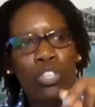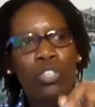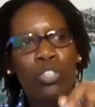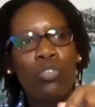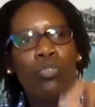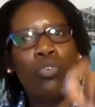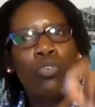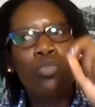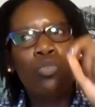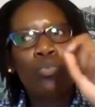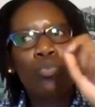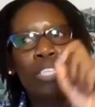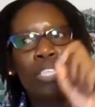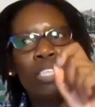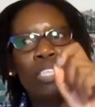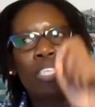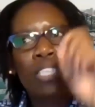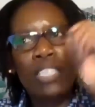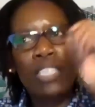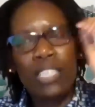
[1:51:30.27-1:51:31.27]
Did you go to
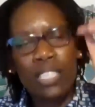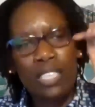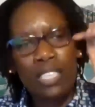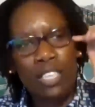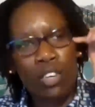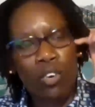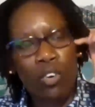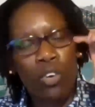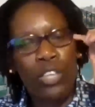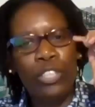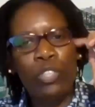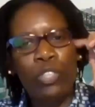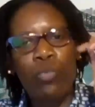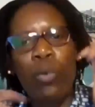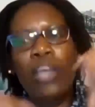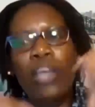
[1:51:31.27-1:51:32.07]
Western Sydney College?